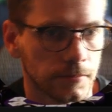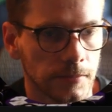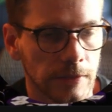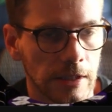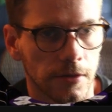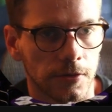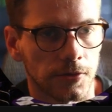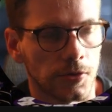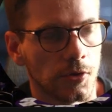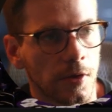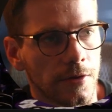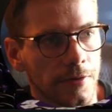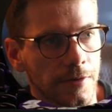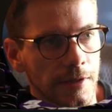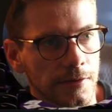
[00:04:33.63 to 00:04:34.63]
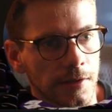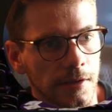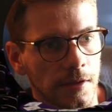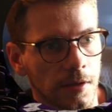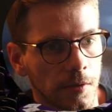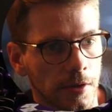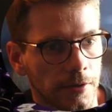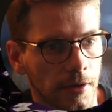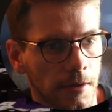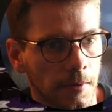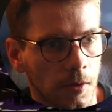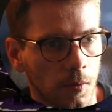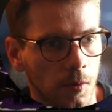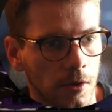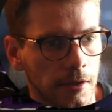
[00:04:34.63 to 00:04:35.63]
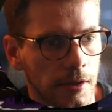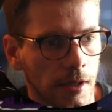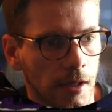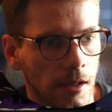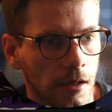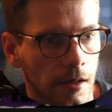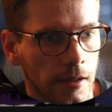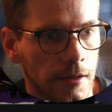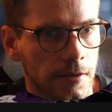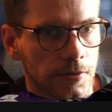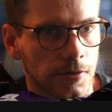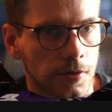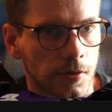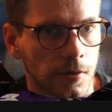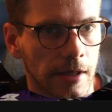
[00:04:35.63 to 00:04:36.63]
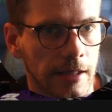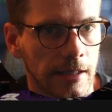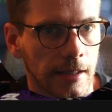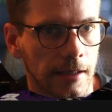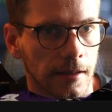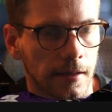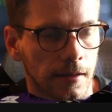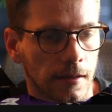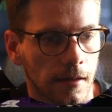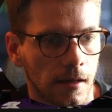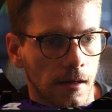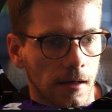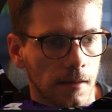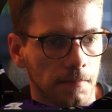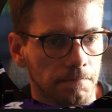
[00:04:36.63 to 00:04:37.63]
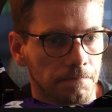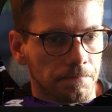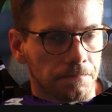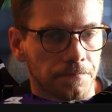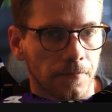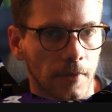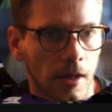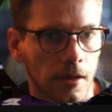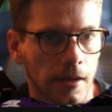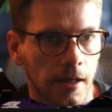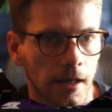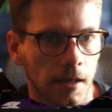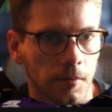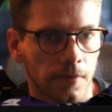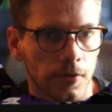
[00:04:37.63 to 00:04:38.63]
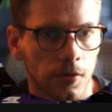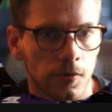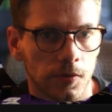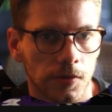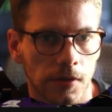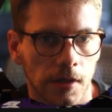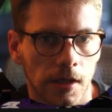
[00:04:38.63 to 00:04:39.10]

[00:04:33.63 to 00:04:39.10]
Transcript: There's 2 other things here that I want to talk about. One is creating camera views.